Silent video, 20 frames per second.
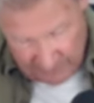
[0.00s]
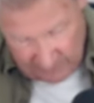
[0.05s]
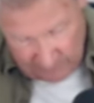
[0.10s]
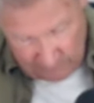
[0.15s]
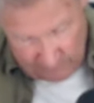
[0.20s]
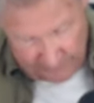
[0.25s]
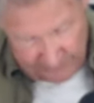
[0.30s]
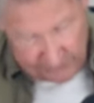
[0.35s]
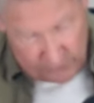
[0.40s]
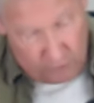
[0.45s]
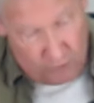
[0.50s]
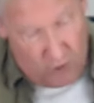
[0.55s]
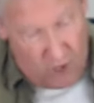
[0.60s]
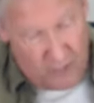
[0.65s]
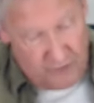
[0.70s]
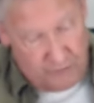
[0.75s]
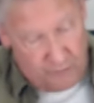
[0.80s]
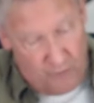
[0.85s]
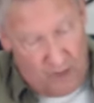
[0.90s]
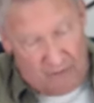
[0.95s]
with the
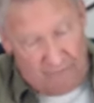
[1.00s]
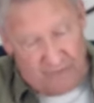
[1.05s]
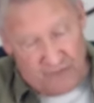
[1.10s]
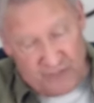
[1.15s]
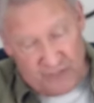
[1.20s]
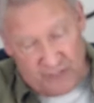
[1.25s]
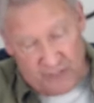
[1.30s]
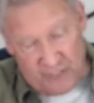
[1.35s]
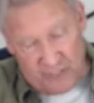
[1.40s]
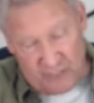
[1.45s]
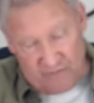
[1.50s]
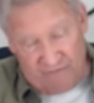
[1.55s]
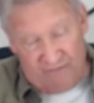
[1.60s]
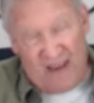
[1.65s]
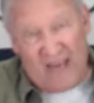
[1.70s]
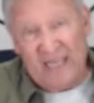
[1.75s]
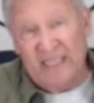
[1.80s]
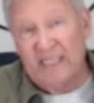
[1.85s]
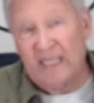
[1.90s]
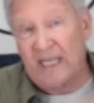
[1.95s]
cross references.
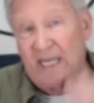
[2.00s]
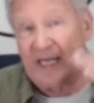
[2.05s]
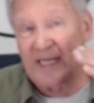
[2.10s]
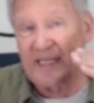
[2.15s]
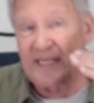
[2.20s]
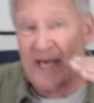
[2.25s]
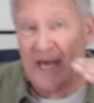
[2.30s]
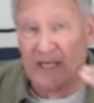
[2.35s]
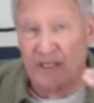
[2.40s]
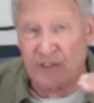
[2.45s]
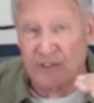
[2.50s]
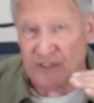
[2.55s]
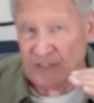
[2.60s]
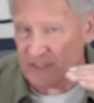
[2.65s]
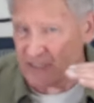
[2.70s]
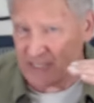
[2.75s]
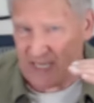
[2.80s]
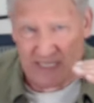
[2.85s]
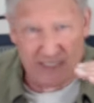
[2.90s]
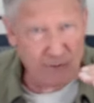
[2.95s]
Find the
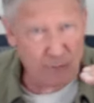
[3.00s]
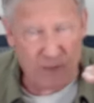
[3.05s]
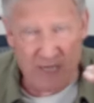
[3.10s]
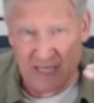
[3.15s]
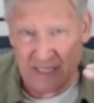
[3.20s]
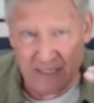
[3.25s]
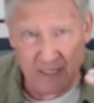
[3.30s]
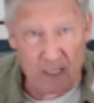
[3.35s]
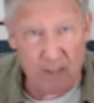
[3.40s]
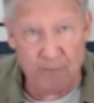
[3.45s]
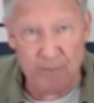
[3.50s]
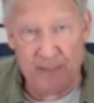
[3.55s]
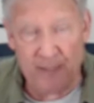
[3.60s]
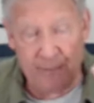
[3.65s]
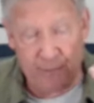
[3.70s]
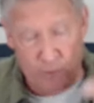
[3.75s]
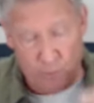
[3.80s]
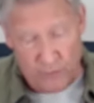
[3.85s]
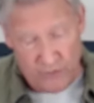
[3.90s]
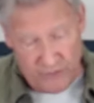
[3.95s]
connections. That's what I tell
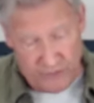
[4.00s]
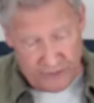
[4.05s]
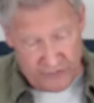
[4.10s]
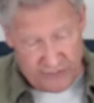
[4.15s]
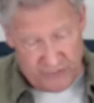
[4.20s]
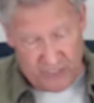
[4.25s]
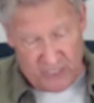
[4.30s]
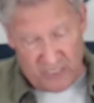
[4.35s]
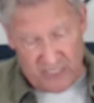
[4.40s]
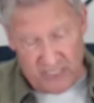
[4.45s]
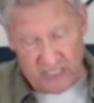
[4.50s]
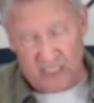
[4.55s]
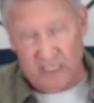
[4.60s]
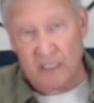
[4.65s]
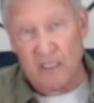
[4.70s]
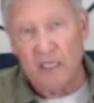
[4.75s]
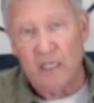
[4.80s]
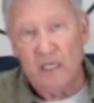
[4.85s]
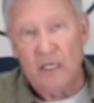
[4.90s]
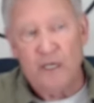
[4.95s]
people when you're studying.
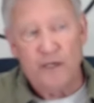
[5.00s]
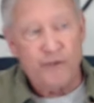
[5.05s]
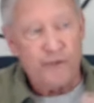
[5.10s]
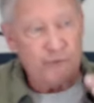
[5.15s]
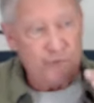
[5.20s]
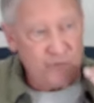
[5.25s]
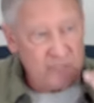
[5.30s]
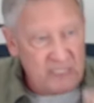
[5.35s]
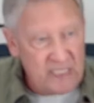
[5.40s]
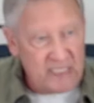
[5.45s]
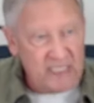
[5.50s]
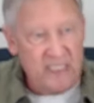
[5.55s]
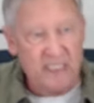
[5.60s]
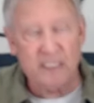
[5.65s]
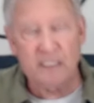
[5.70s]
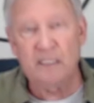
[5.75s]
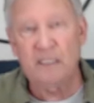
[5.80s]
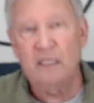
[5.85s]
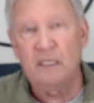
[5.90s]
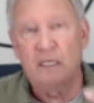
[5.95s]
You
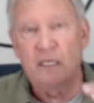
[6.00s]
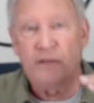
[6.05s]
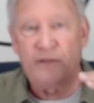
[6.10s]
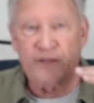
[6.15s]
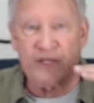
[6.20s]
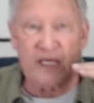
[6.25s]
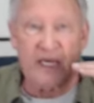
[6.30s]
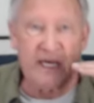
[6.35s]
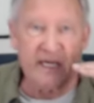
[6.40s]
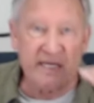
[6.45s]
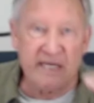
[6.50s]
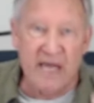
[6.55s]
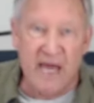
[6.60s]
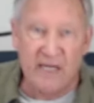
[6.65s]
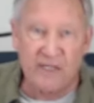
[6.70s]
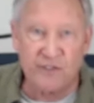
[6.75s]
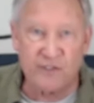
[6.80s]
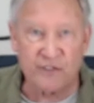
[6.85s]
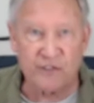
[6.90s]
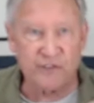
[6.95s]
need the
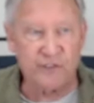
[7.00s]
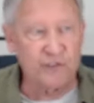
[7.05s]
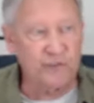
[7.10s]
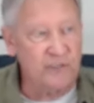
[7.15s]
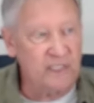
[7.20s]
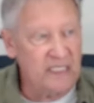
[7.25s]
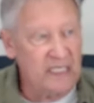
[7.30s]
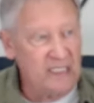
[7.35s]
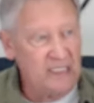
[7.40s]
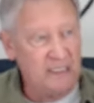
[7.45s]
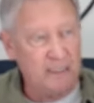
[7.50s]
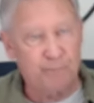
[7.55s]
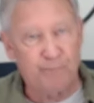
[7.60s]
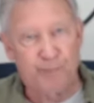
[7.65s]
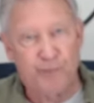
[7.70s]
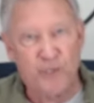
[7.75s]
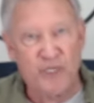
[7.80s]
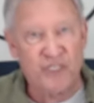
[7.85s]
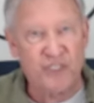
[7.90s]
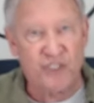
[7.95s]
connections, you need the
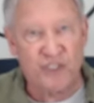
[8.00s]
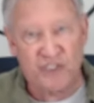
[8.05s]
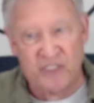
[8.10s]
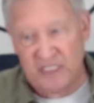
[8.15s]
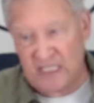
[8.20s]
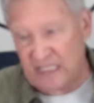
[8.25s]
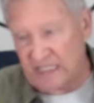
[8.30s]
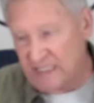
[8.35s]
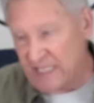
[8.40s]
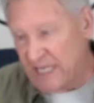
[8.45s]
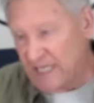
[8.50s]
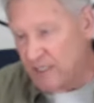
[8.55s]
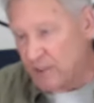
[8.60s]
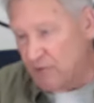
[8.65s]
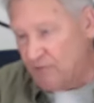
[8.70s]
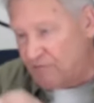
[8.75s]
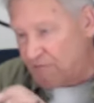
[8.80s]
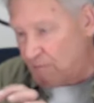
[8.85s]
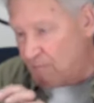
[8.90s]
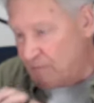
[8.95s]
bridges that take you
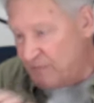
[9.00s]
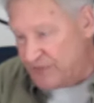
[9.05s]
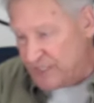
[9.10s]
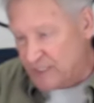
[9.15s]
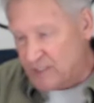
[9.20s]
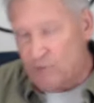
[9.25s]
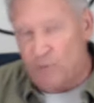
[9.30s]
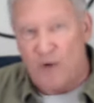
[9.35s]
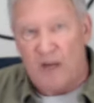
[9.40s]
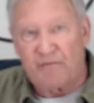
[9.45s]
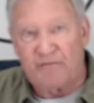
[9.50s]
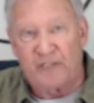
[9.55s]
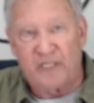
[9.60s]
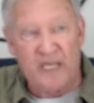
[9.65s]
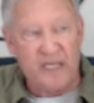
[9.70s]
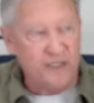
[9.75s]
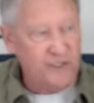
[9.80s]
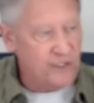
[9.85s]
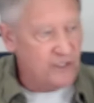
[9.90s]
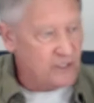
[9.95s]
from this
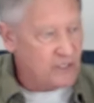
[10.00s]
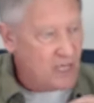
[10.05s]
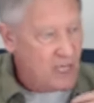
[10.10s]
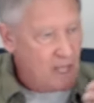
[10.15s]
revelation